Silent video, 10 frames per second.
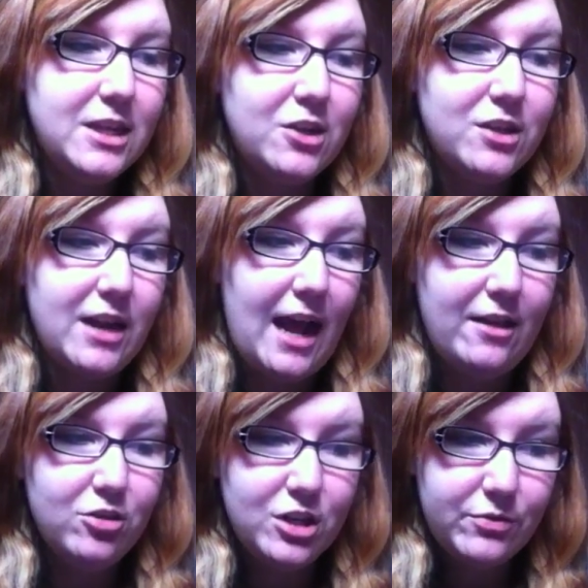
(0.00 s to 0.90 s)
There's an
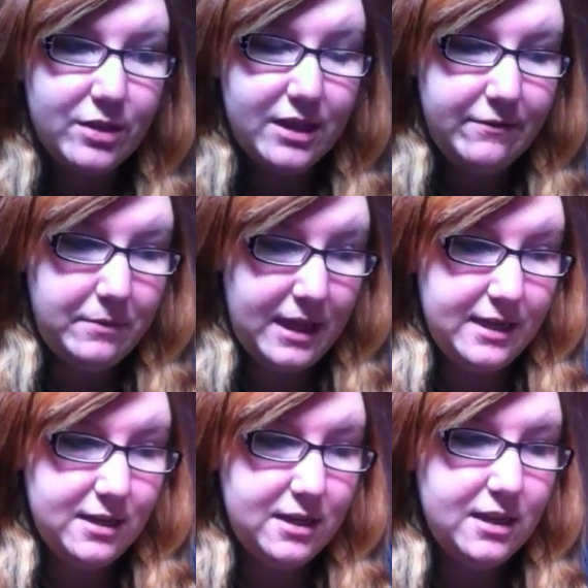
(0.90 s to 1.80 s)
allergy relief
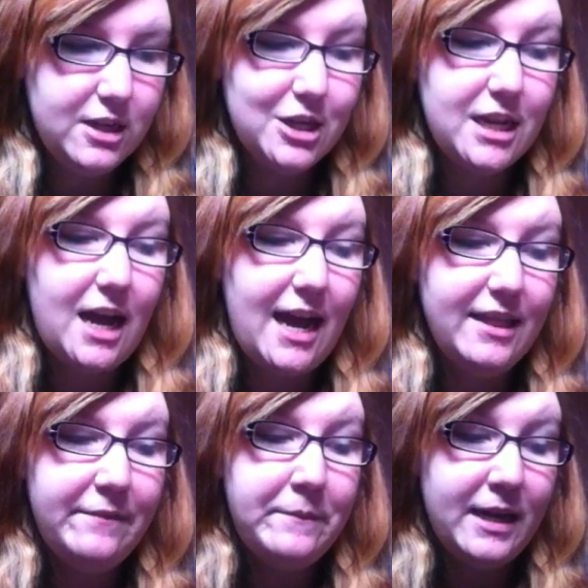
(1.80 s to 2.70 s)
blend, there's a I
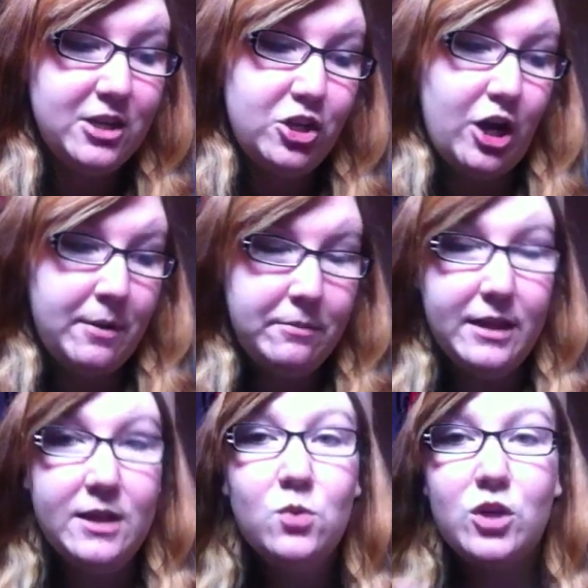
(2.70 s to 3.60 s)
love my job
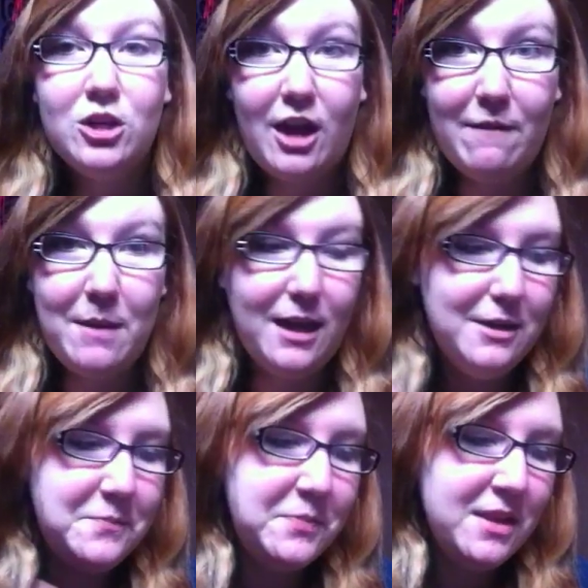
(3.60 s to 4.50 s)
blend, which I made,